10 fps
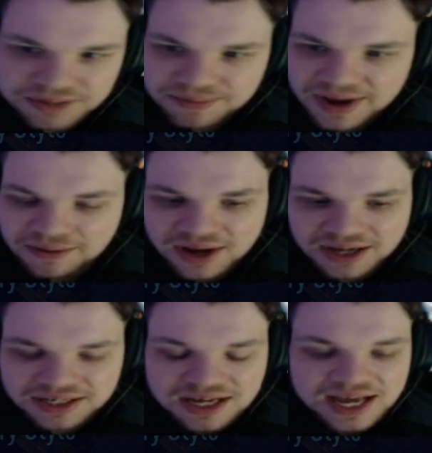Bear in
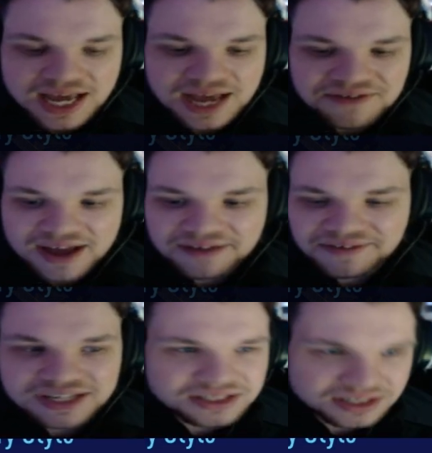mind, if it
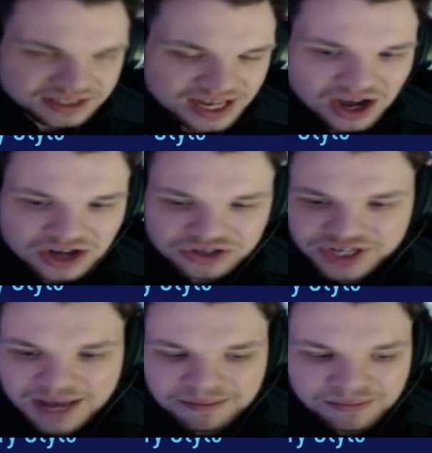doesn't say 100
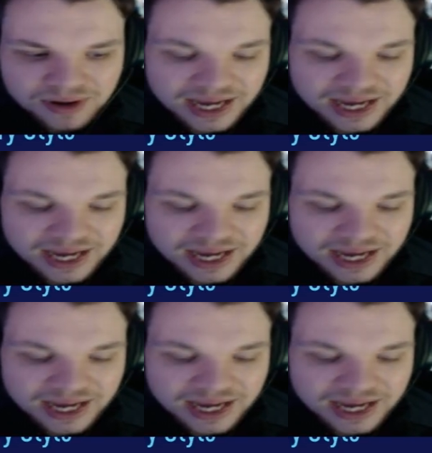chem